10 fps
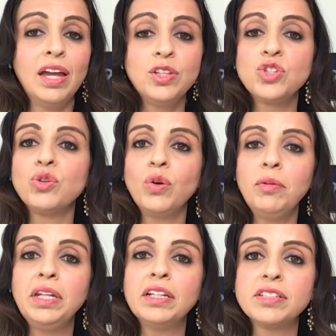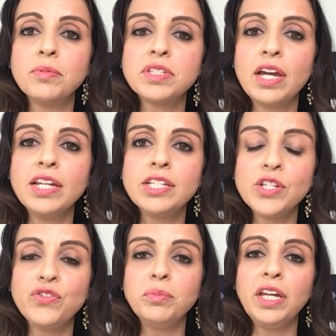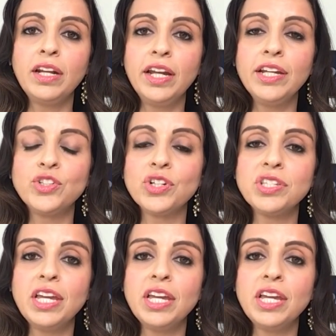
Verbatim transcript: It's true. I mean, some scientists from the NIH are